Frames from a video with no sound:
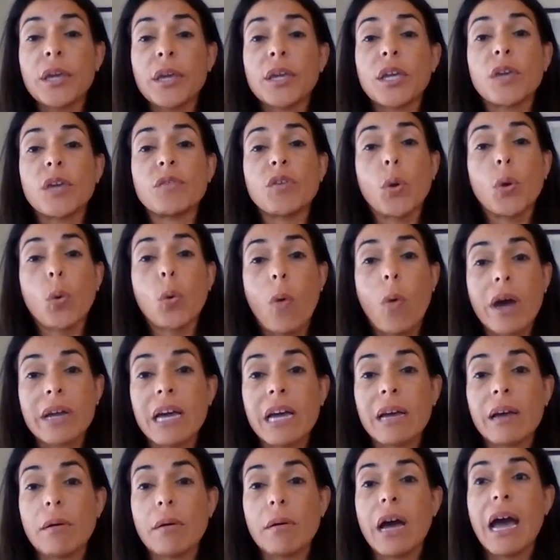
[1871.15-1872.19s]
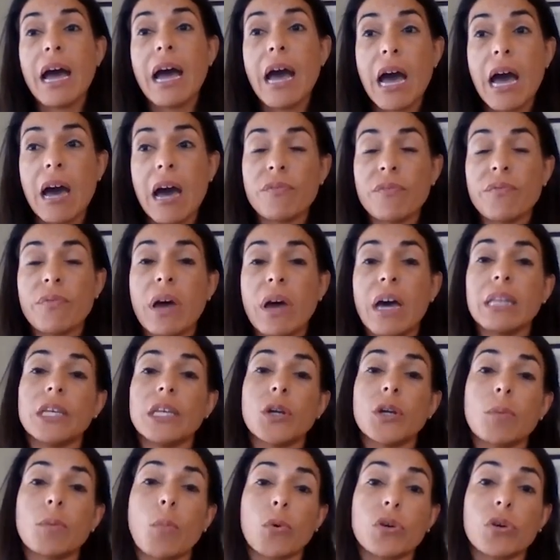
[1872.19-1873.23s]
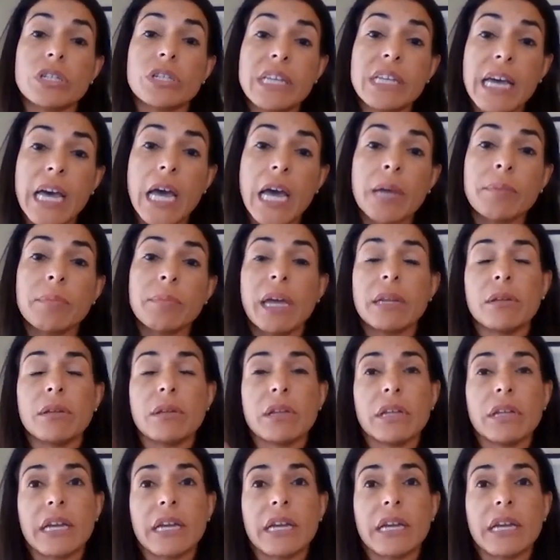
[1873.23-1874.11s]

If you want to have a little more time and